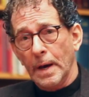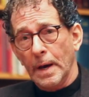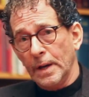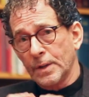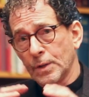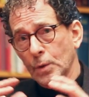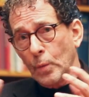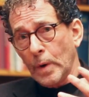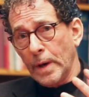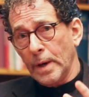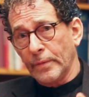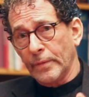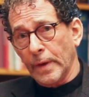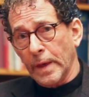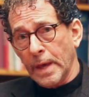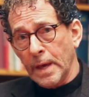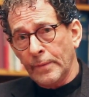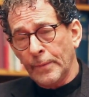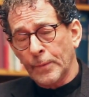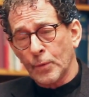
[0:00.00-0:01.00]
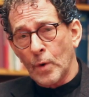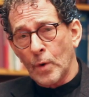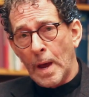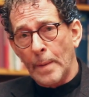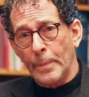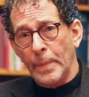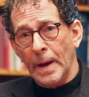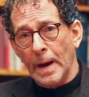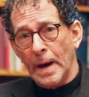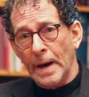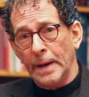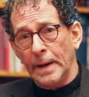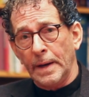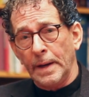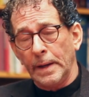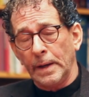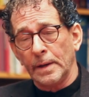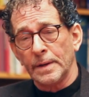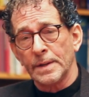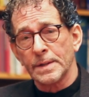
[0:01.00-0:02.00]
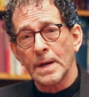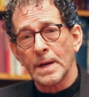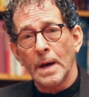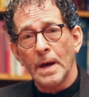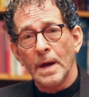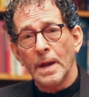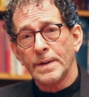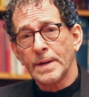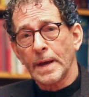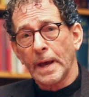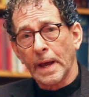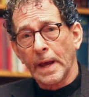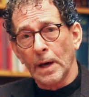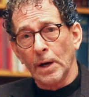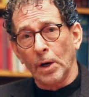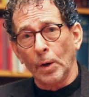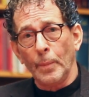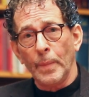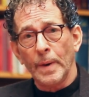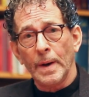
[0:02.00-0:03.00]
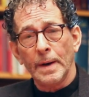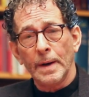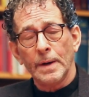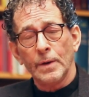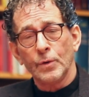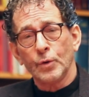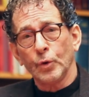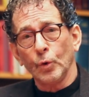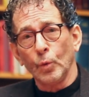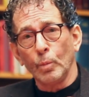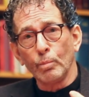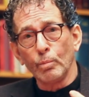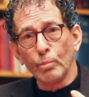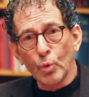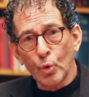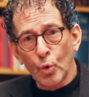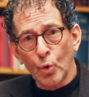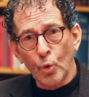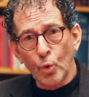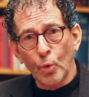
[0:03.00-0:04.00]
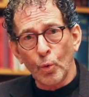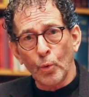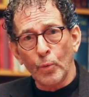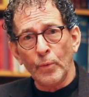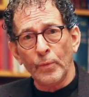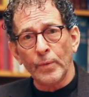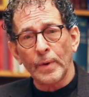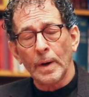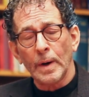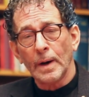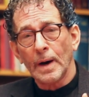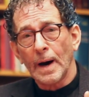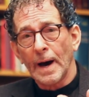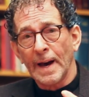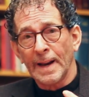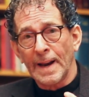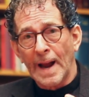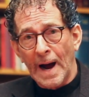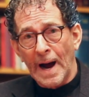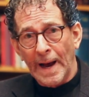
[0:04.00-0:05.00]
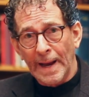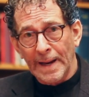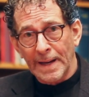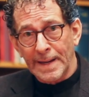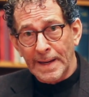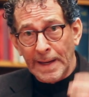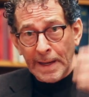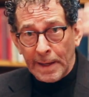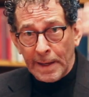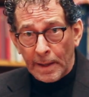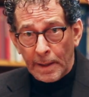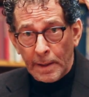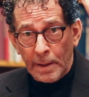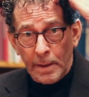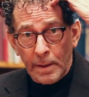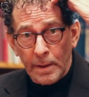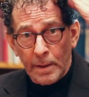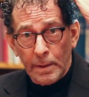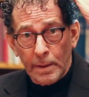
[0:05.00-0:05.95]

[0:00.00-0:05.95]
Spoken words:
It's a way of gift wrapping ideas to help to move an idea,